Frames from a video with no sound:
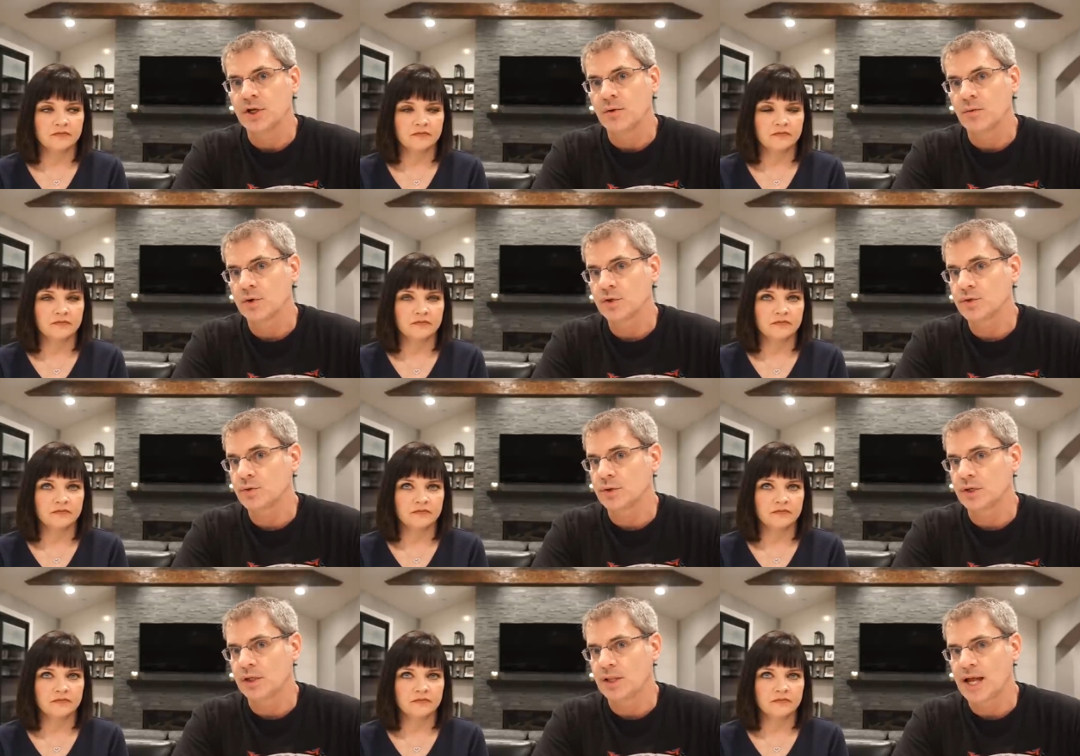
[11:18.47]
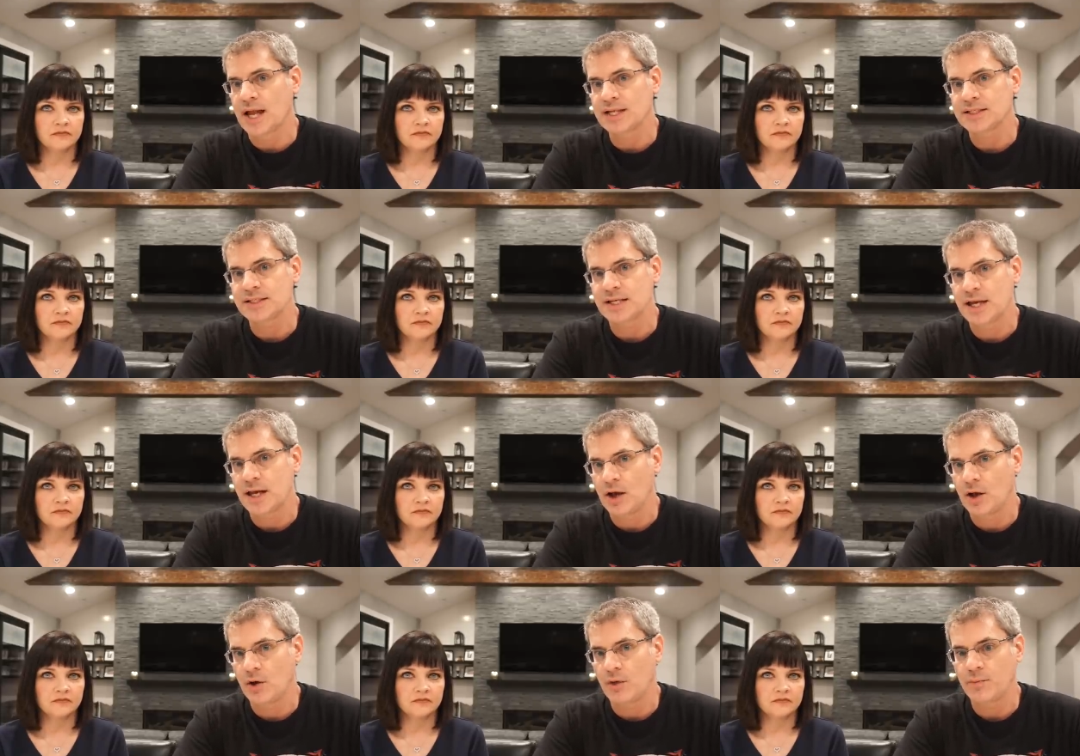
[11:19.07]
Speaker 1: were doing a lot to
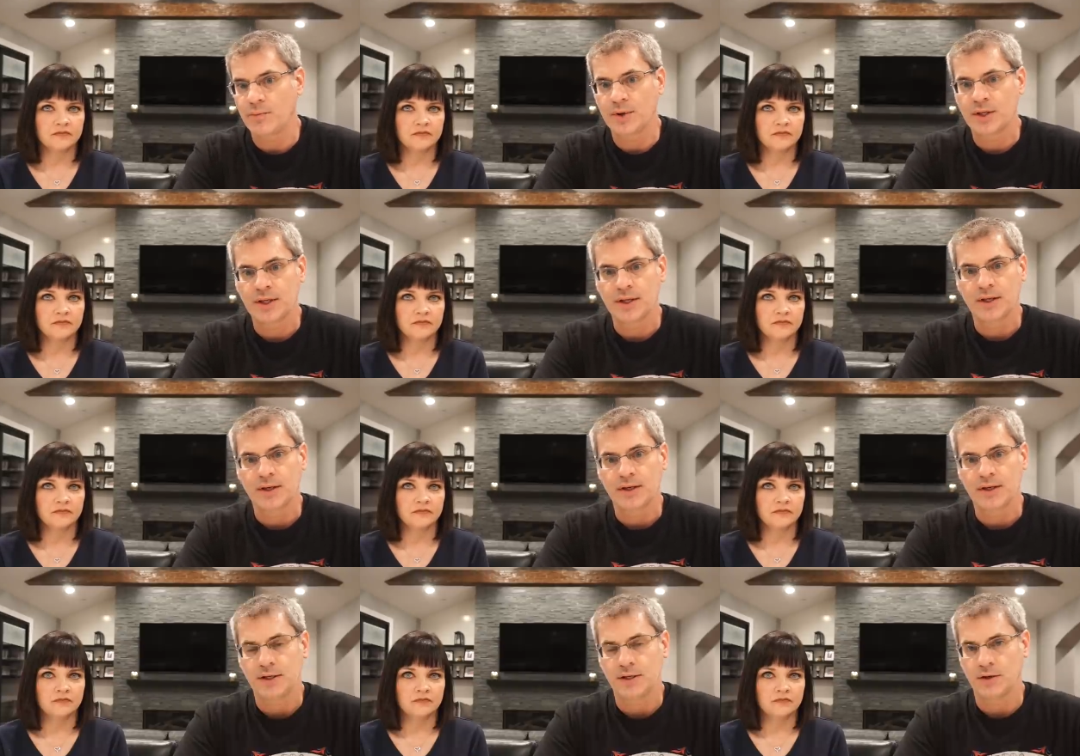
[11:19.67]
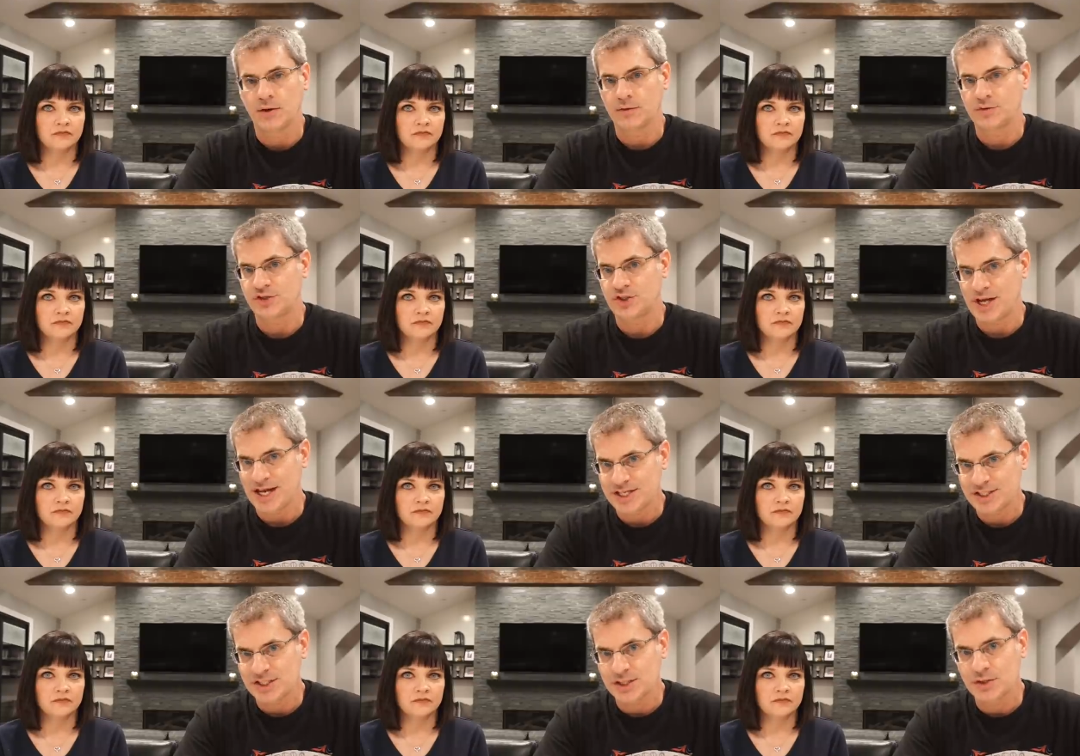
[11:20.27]
help you know,
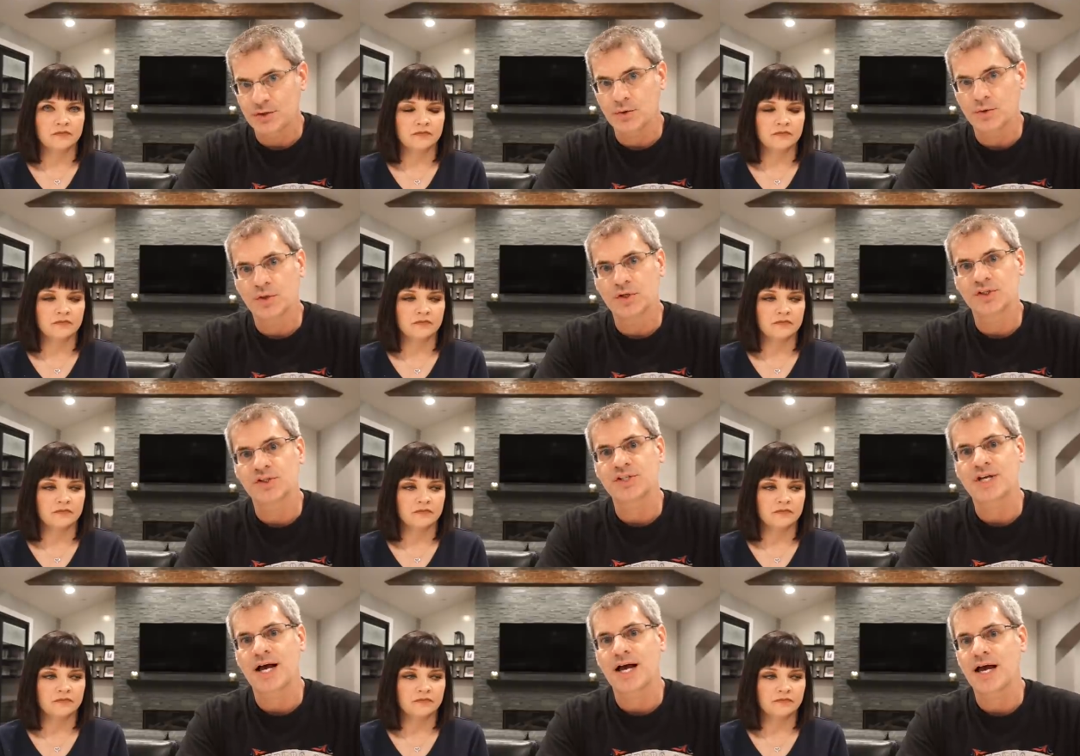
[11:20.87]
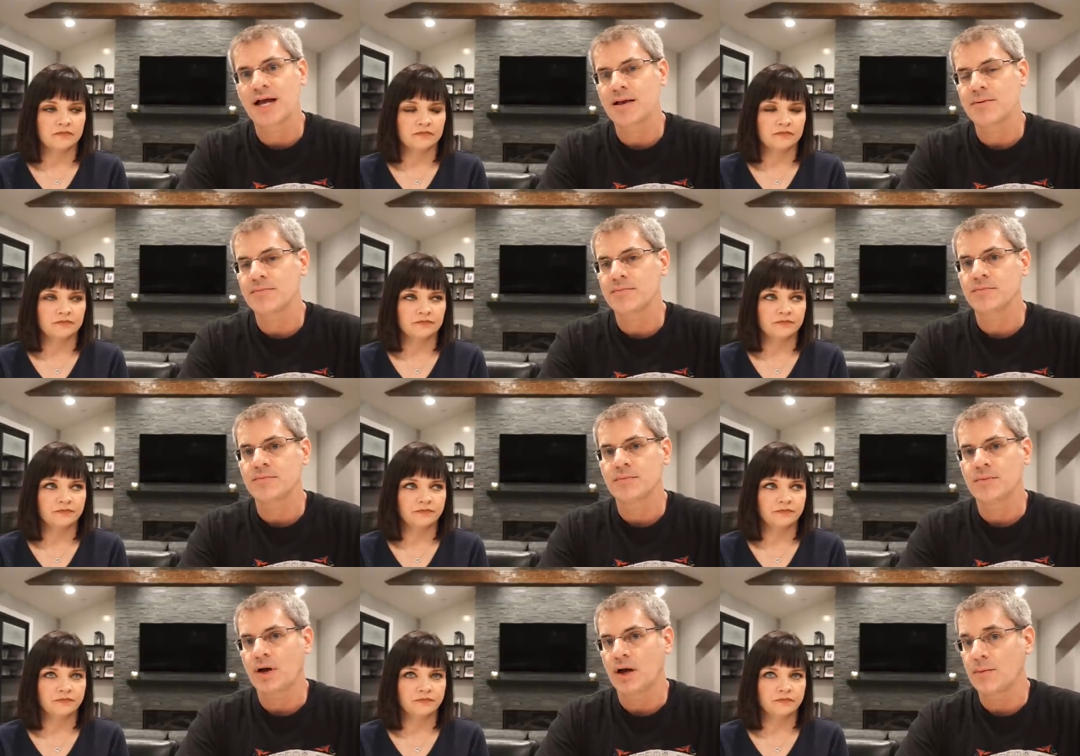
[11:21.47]
Jason through his
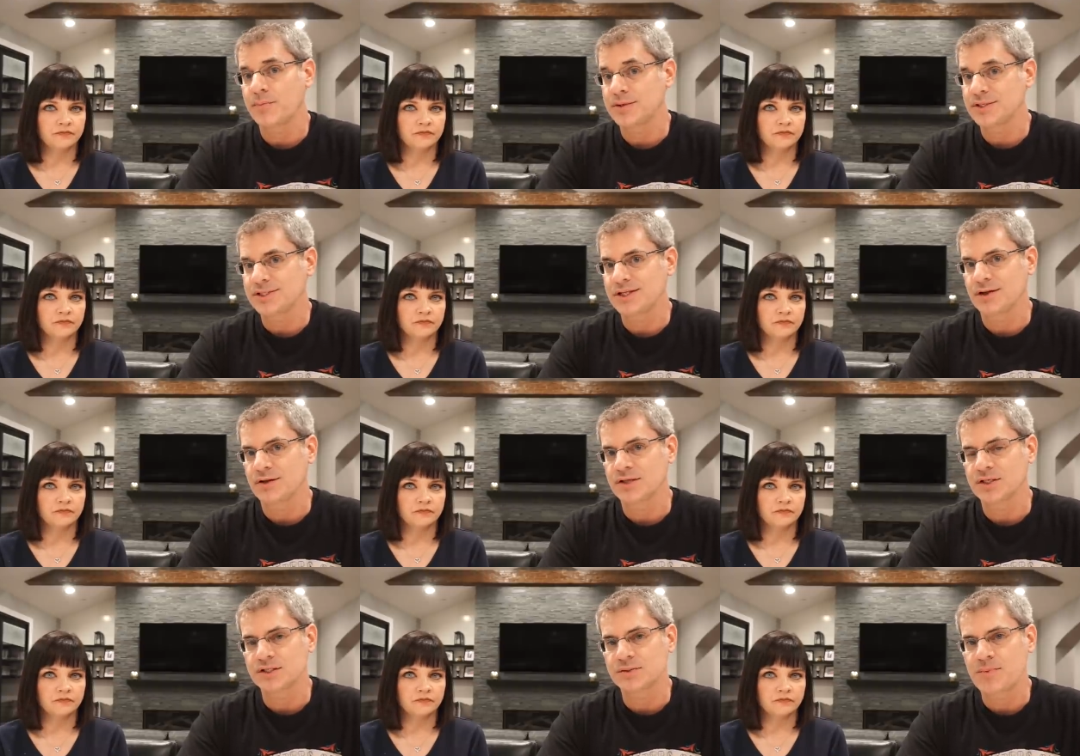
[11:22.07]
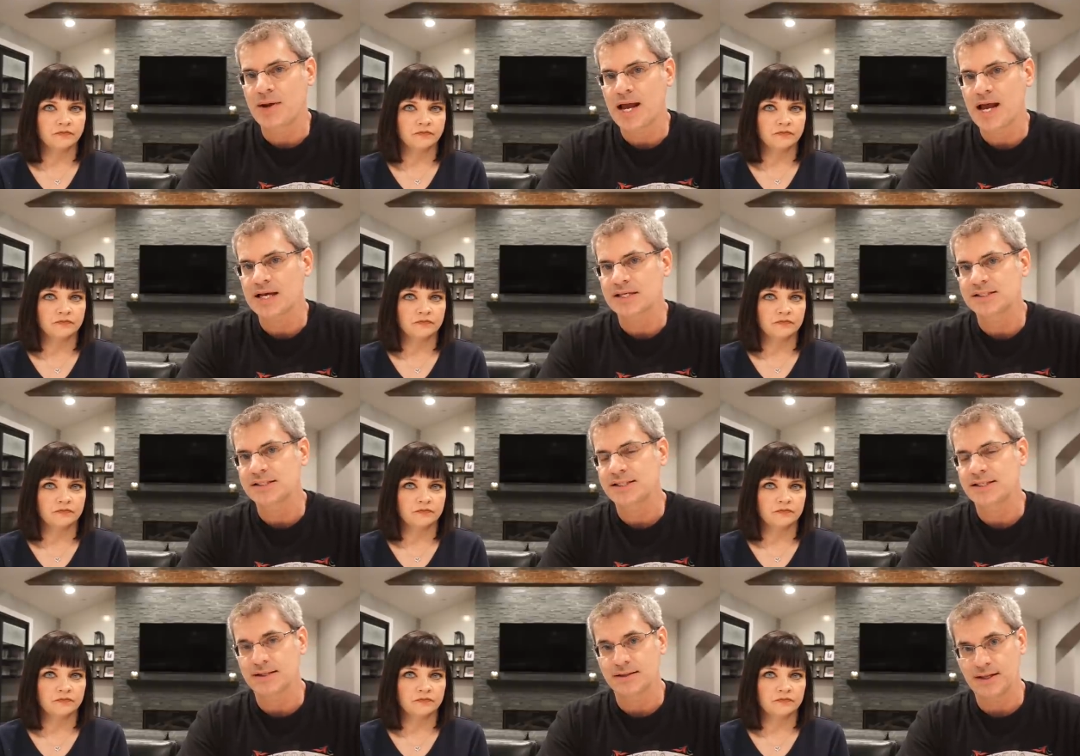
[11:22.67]
time up until his
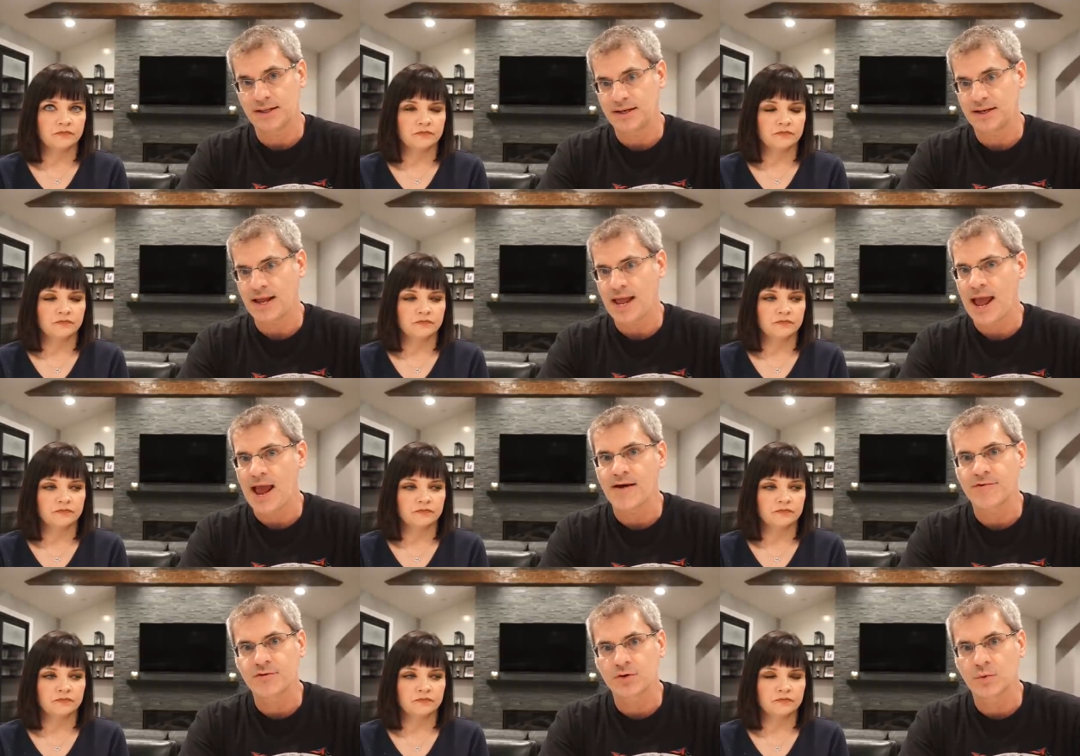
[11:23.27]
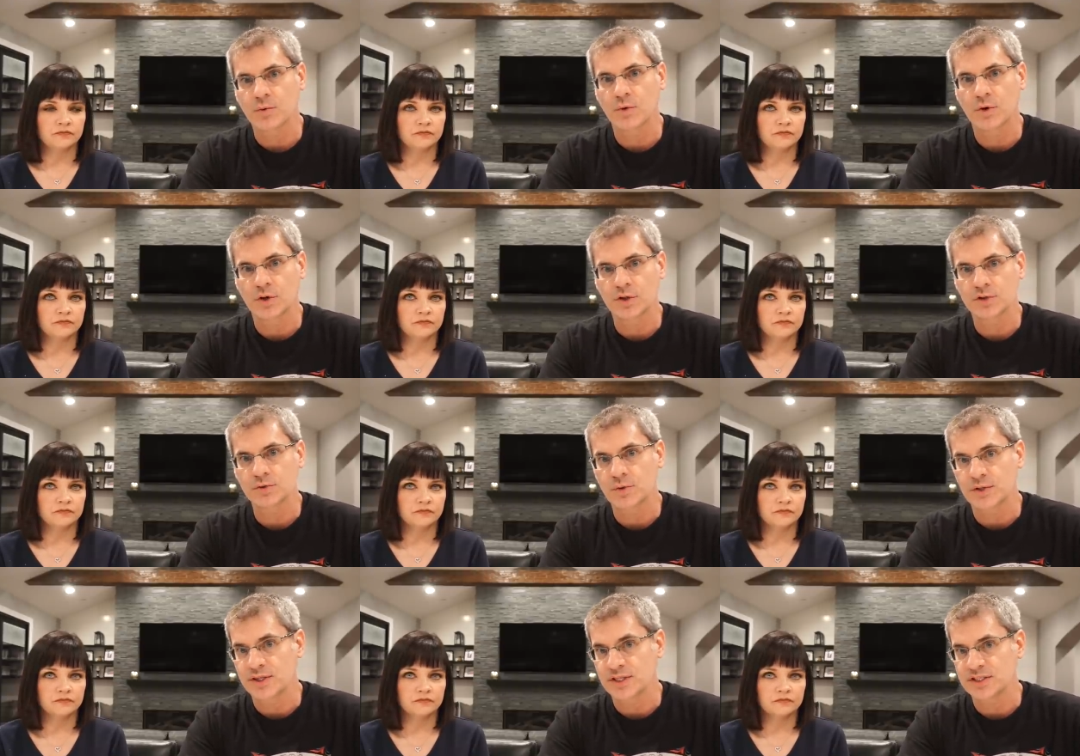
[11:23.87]
passing and then
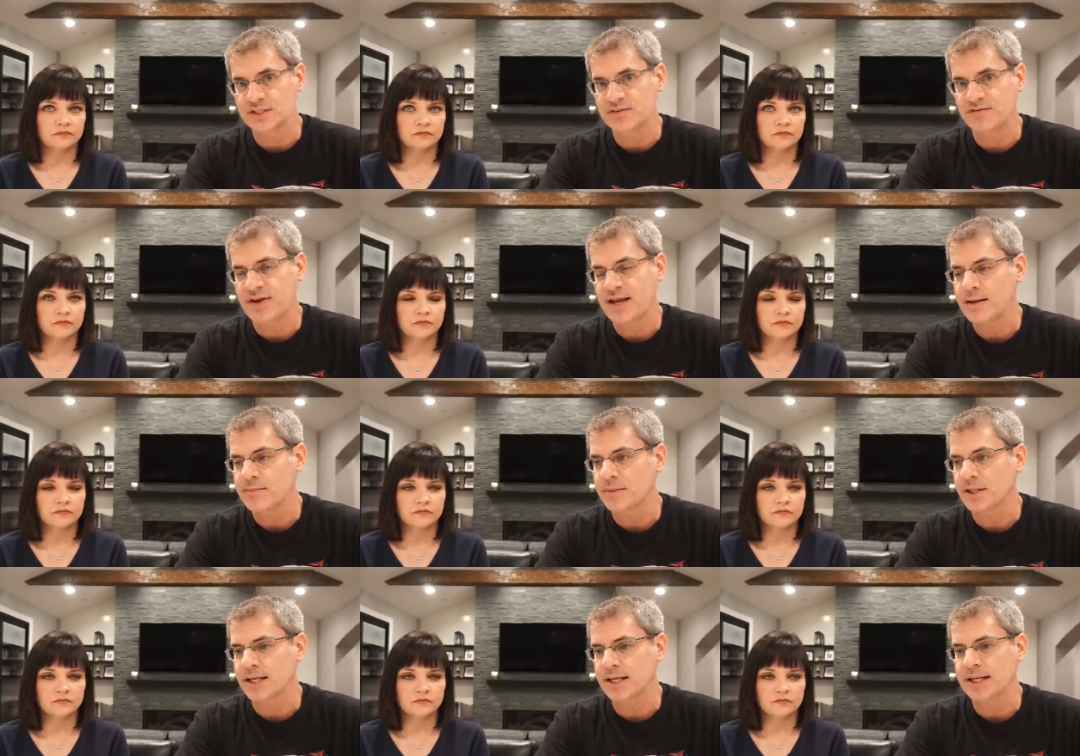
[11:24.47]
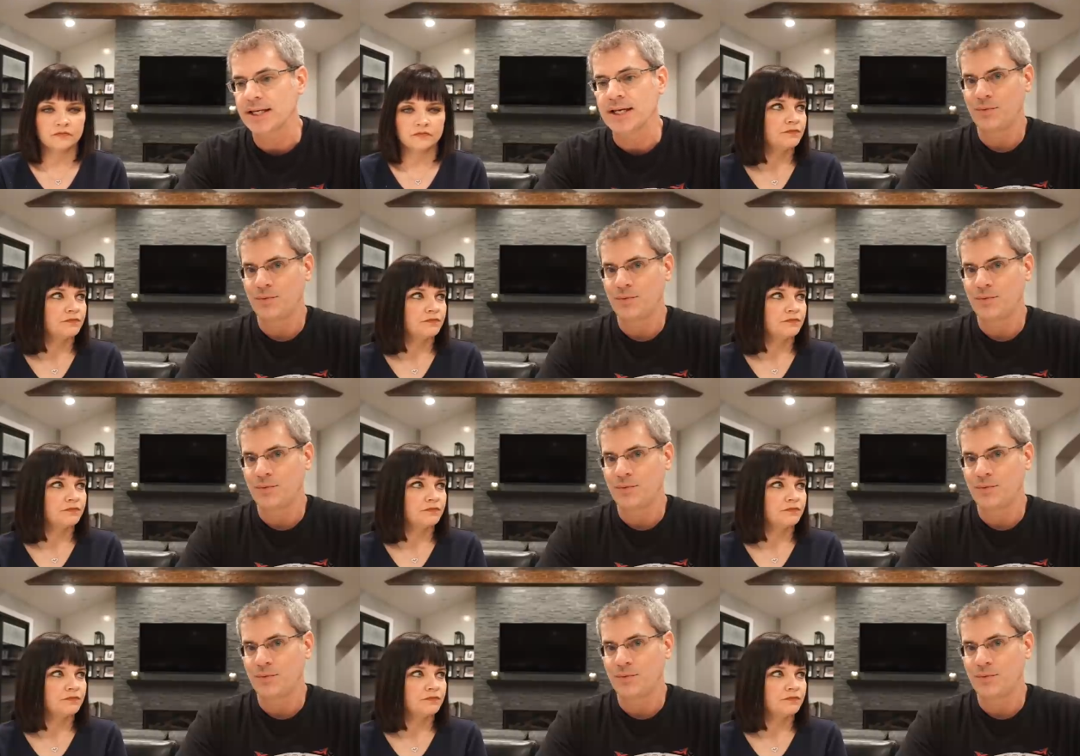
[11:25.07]
afterwards with his family.